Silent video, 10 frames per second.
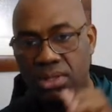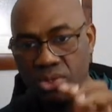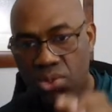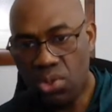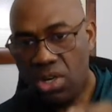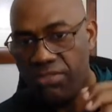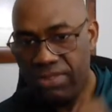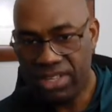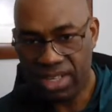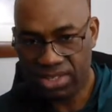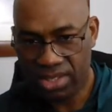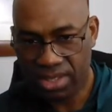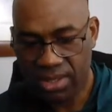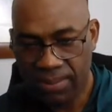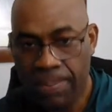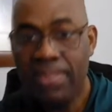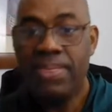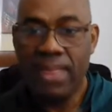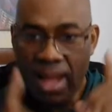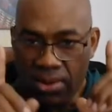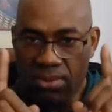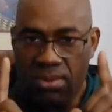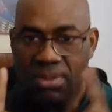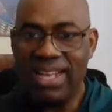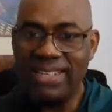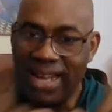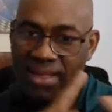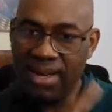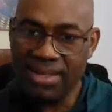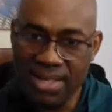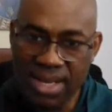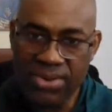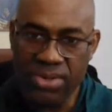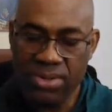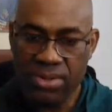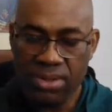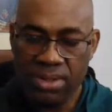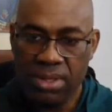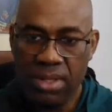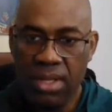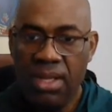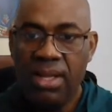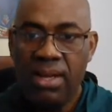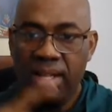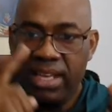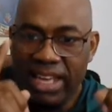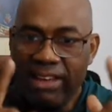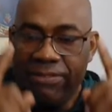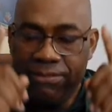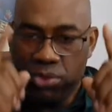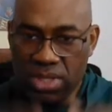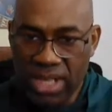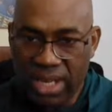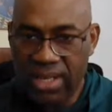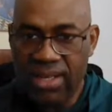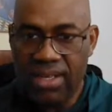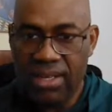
to go off medications. Now, there's another scenario. If today